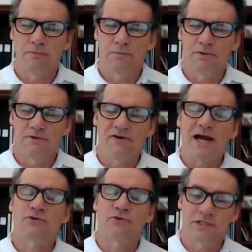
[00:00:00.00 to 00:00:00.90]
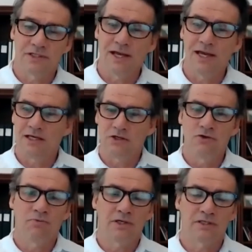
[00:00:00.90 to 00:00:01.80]
the factory said, hey, can
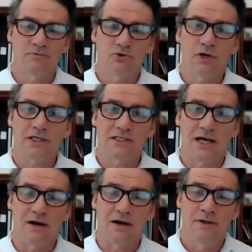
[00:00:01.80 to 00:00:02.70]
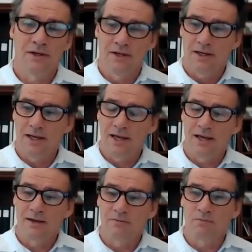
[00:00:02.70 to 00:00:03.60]
you bring some trucks out?
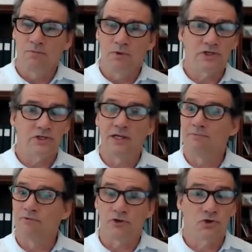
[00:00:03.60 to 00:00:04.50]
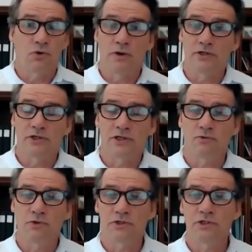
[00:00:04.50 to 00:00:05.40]
And we just need them for storage because
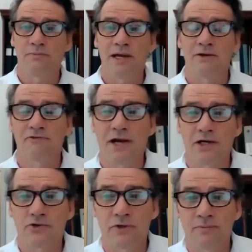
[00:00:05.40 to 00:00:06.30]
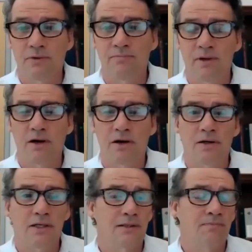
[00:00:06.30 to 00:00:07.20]
we're still manufacturing, but, but
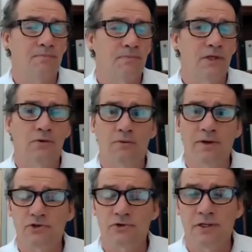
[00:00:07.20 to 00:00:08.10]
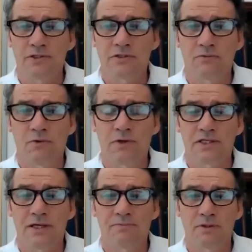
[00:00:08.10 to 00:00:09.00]
our, uh, you know, our restaurants won't
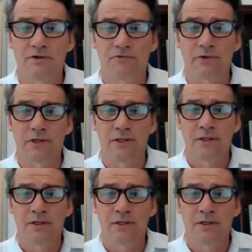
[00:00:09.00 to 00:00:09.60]
accept delivery.